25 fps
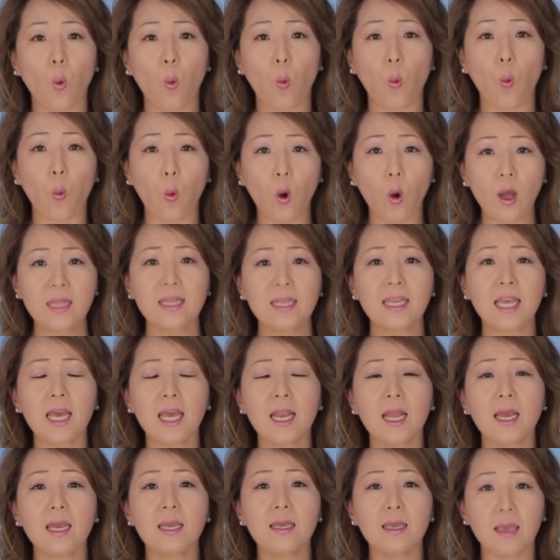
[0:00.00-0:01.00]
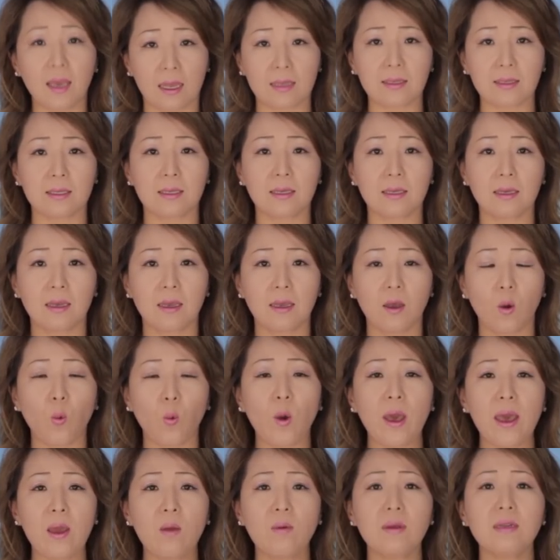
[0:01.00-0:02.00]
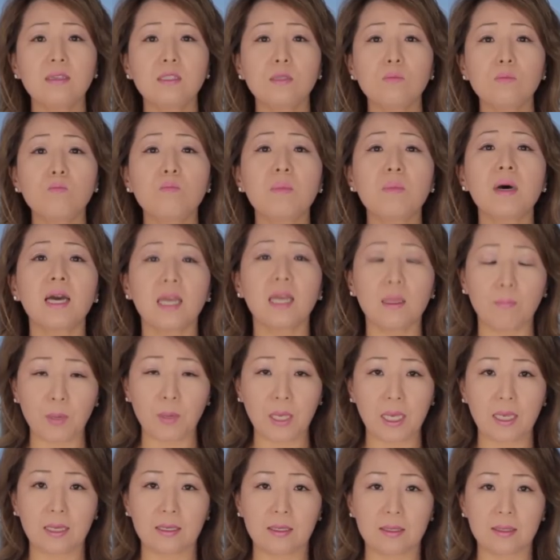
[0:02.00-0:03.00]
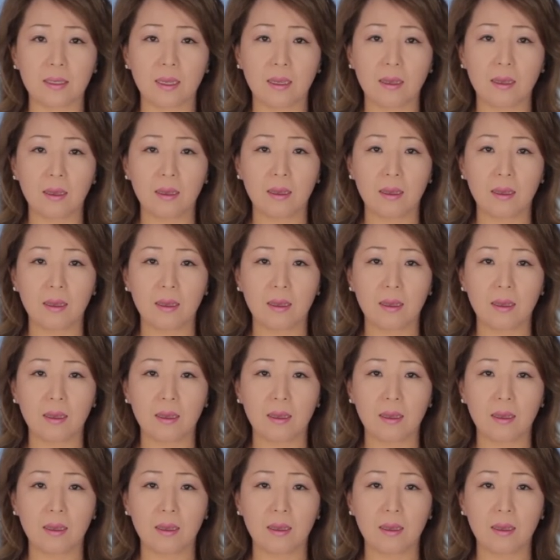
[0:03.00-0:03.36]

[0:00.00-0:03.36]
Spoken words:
What can I get? Where is my piece